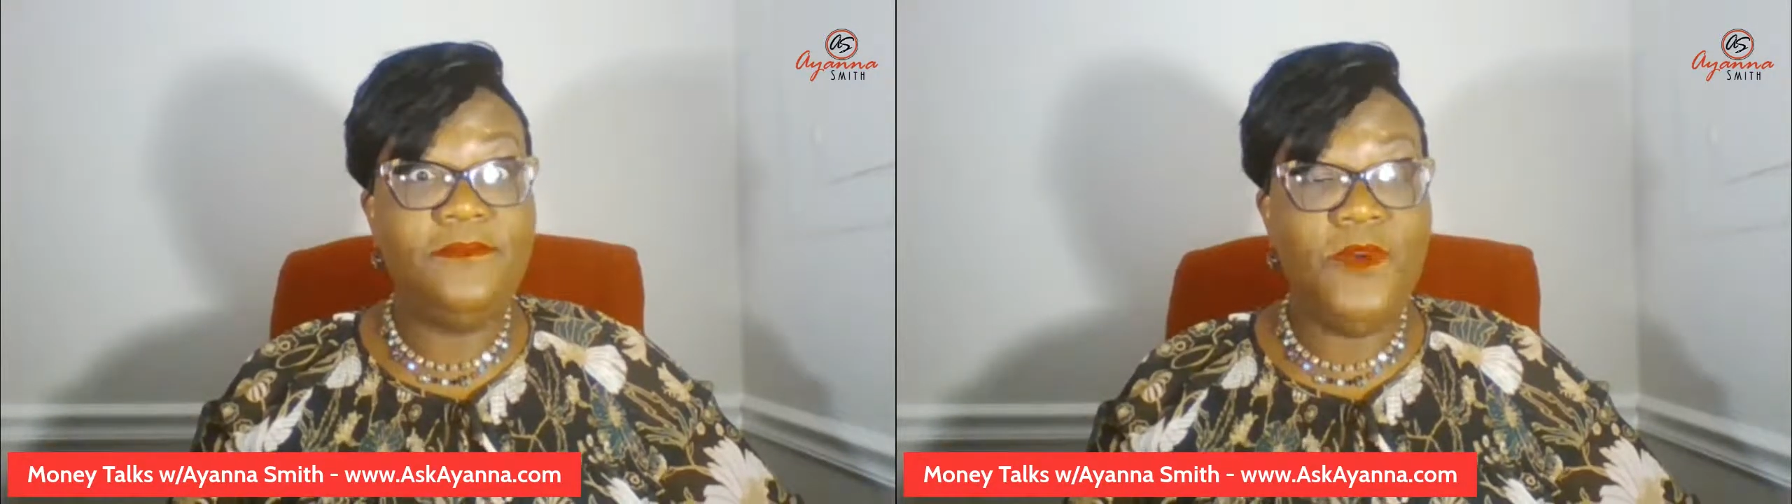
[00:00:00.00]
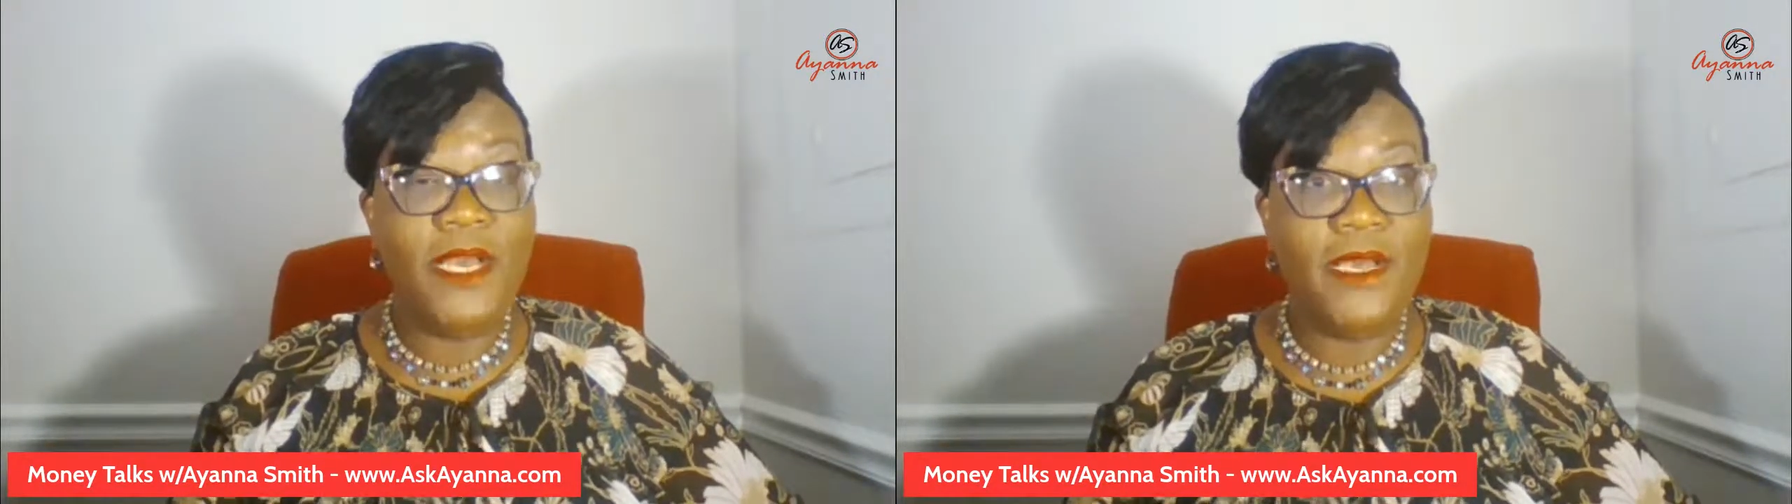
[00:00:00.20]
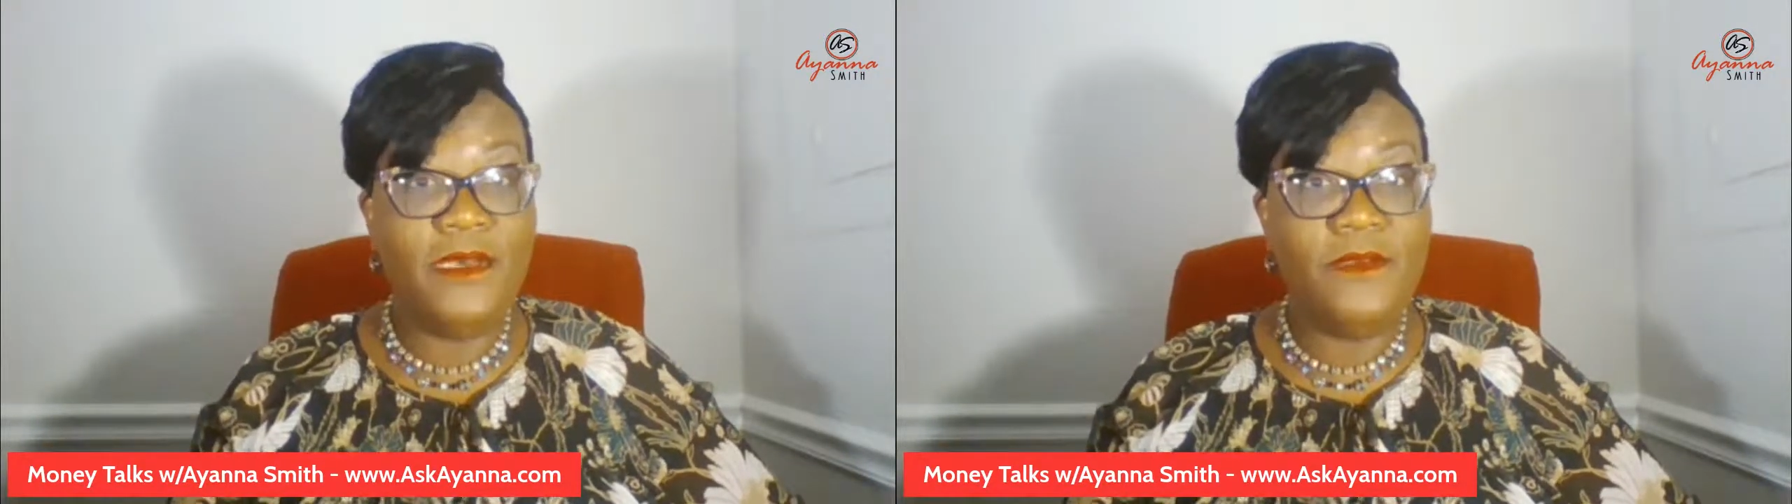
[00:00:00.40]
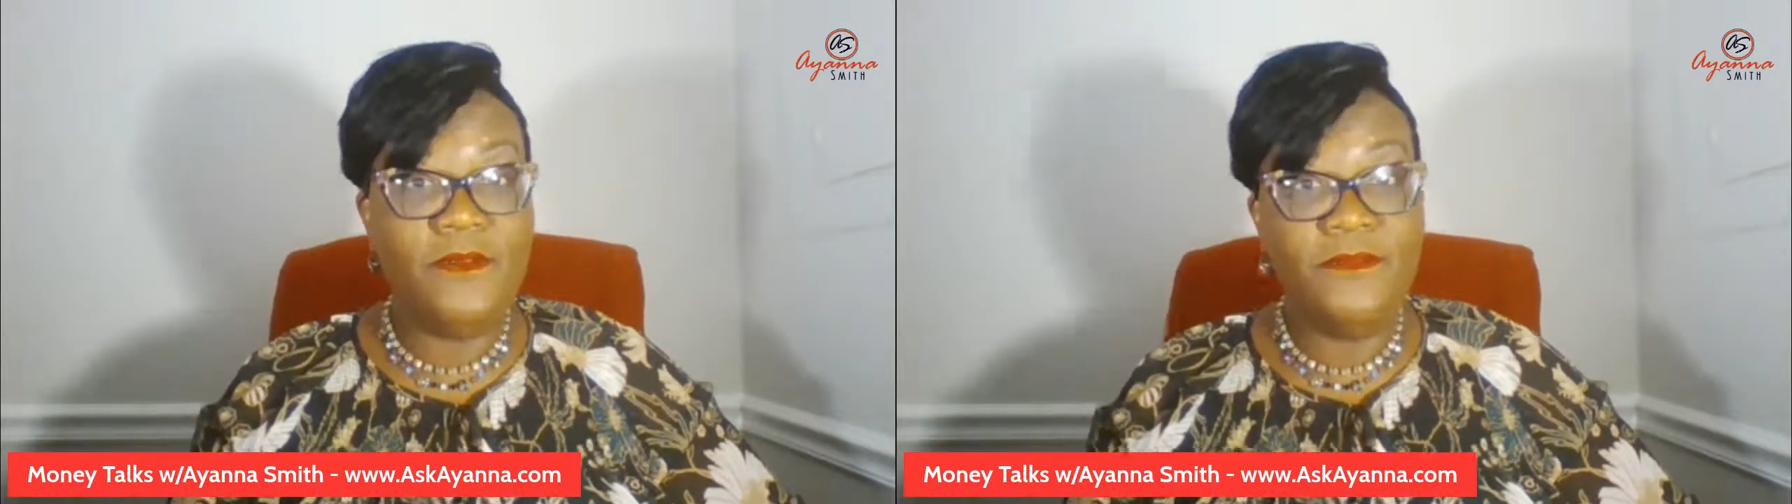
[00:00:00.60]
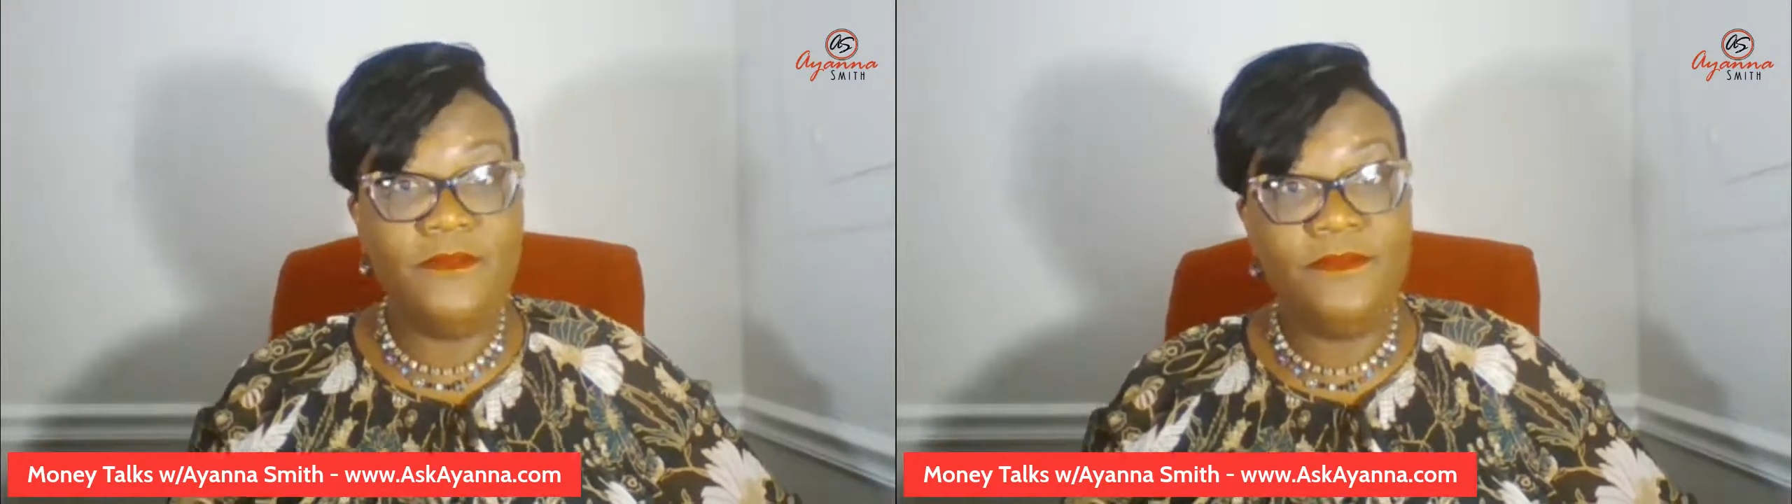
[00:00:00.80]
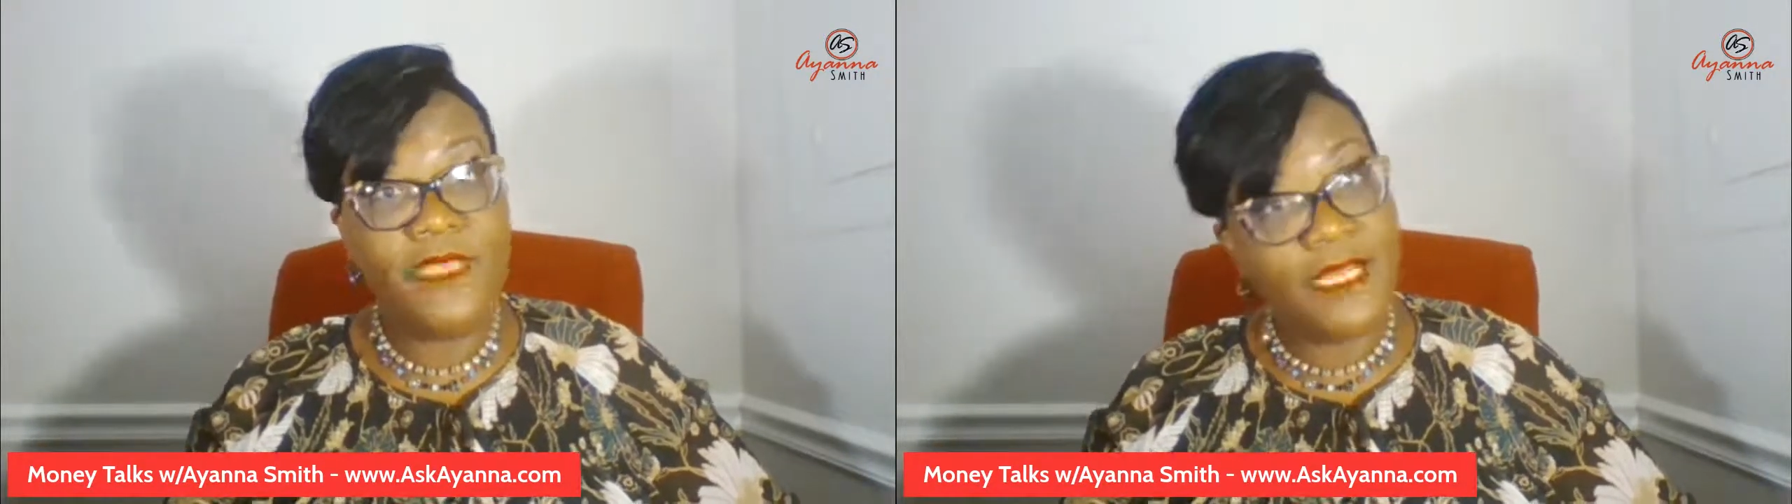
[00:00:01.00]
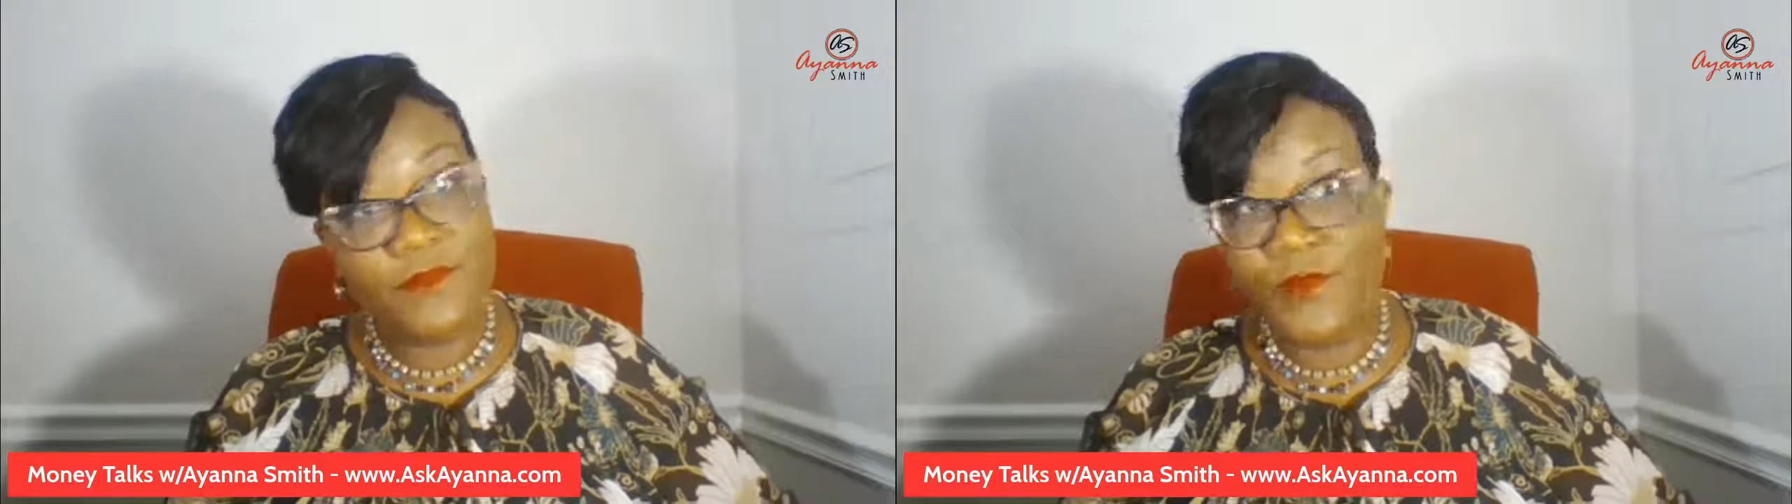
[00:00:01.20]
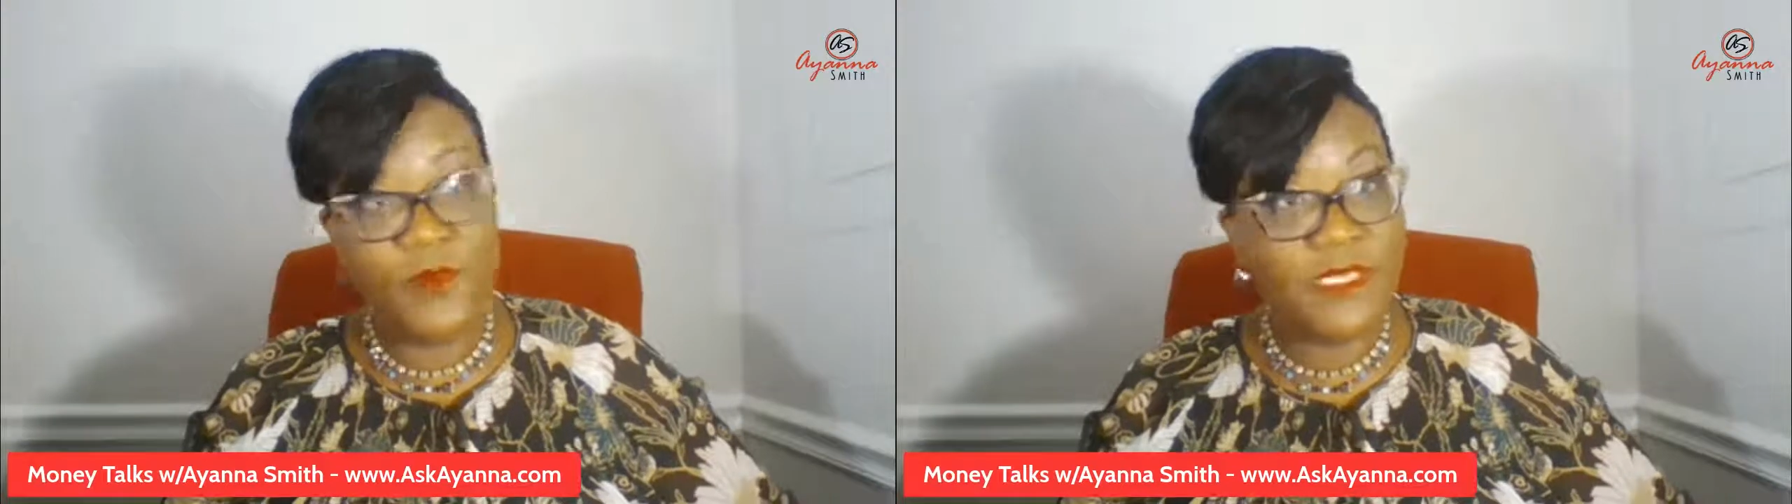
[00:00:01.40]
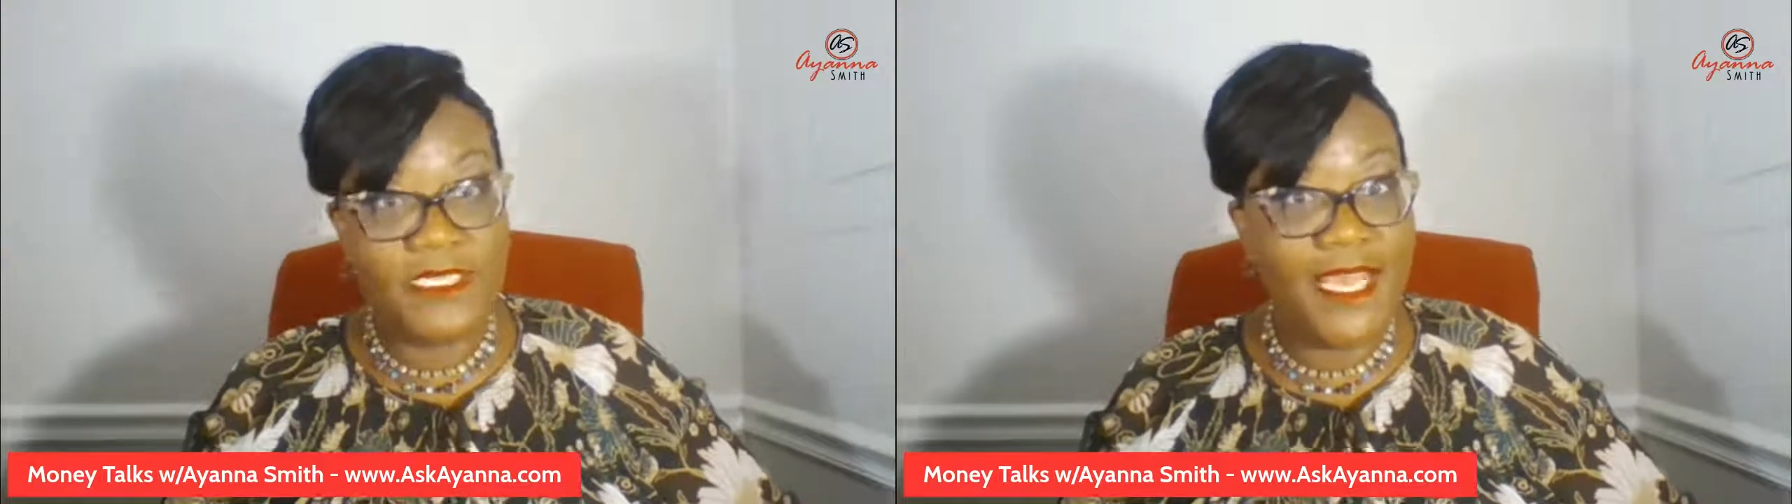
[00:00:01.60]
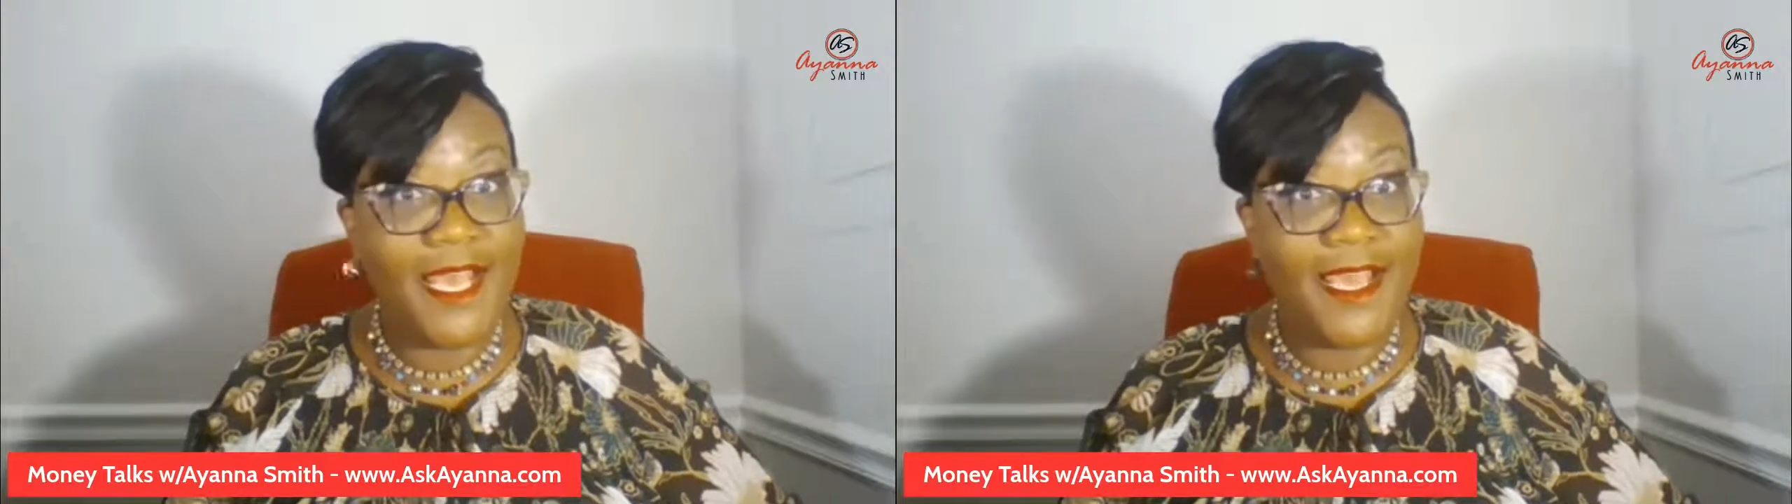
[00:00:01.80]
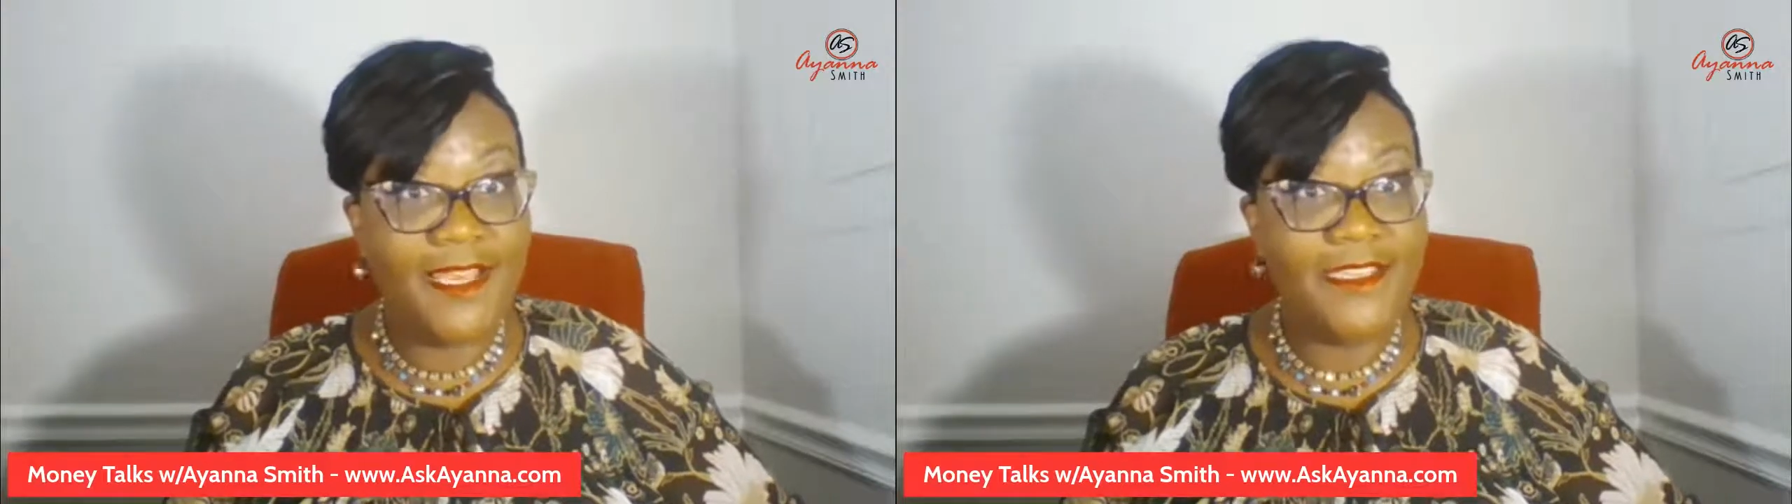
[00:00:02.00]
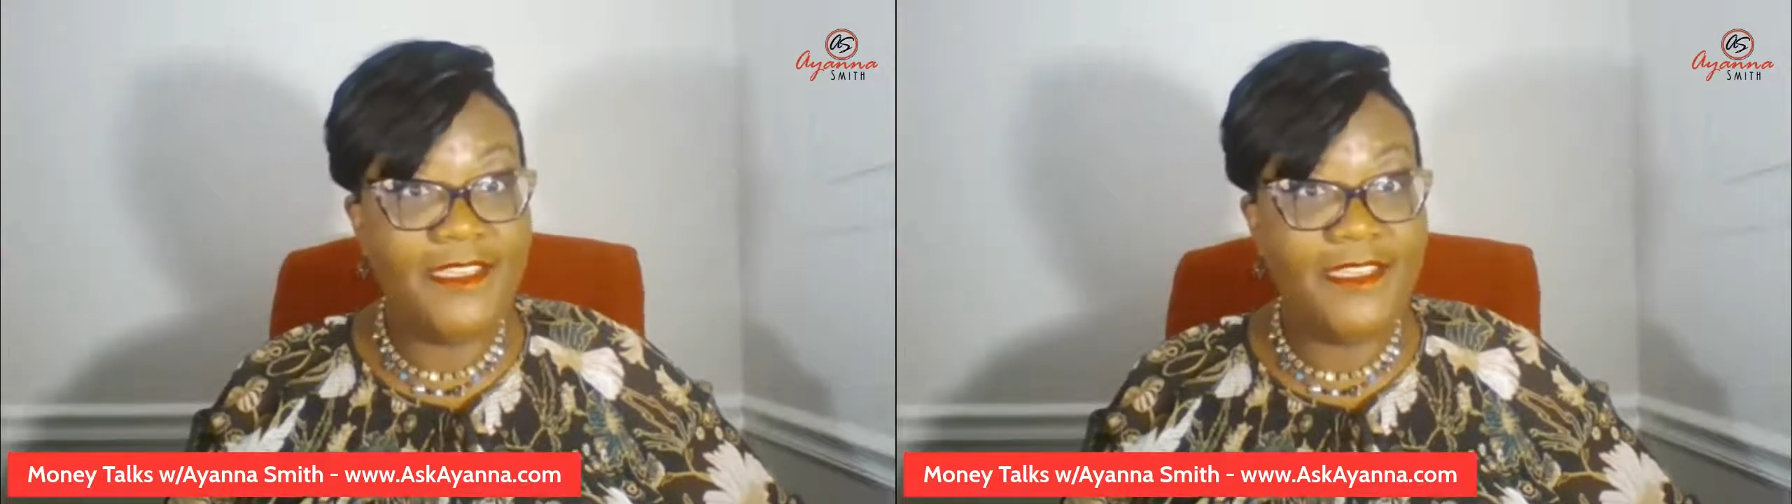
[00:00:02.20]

wow, not that we want to die